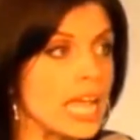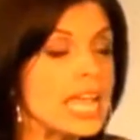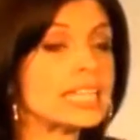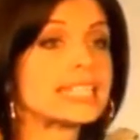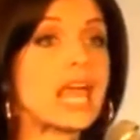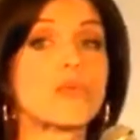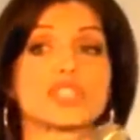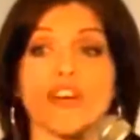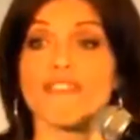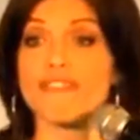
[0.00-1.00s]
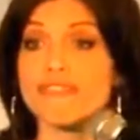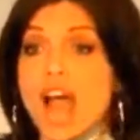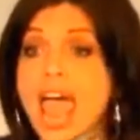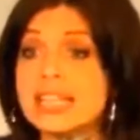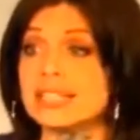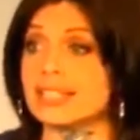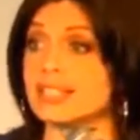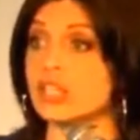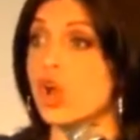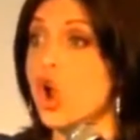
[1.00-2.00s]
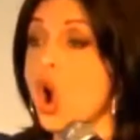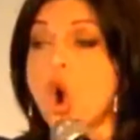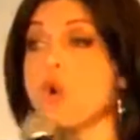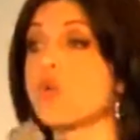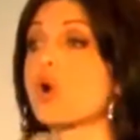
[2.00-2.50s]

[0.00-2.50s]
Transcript: He said it was the friends who